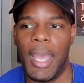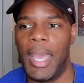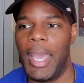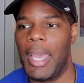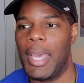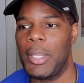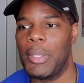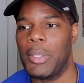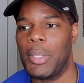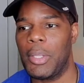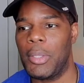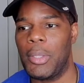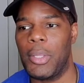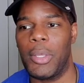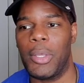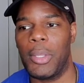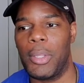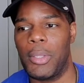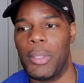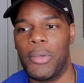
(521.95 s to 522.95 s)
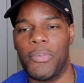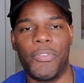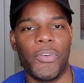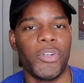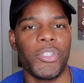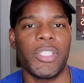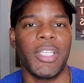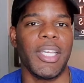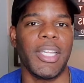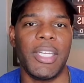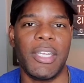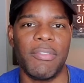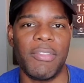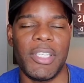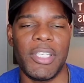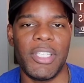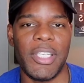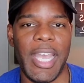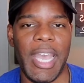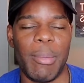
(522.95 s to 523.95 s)
and the first lady of
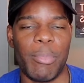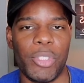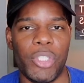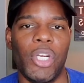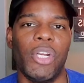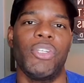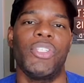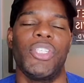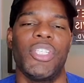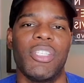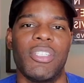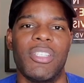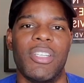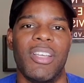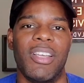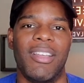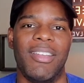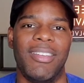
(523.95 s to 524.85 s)
these damn churches,